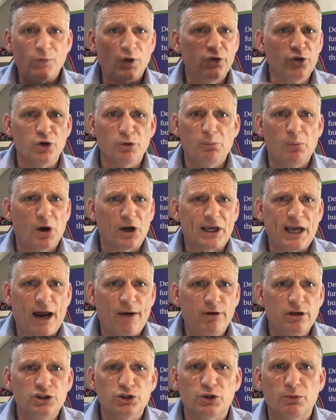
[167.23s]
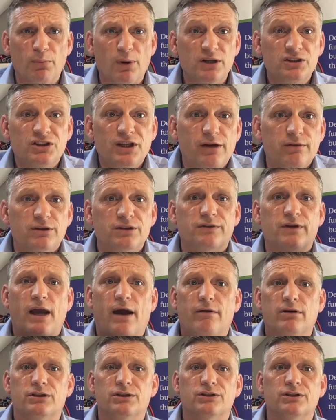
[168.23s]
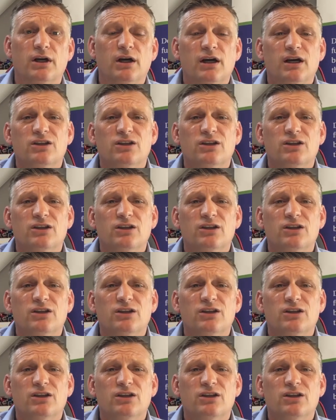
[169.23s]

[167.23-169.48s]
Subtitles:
You can buy a garage. You can buy a series of garages.